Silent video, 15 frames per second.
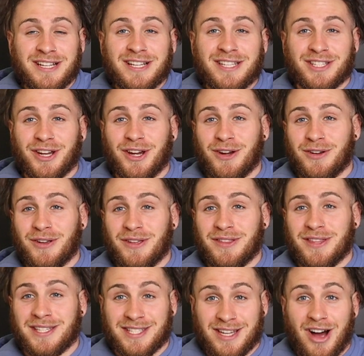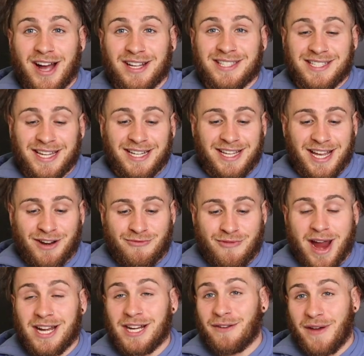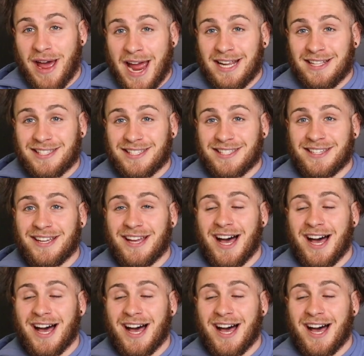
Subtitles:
So the sides did get a rating of 8.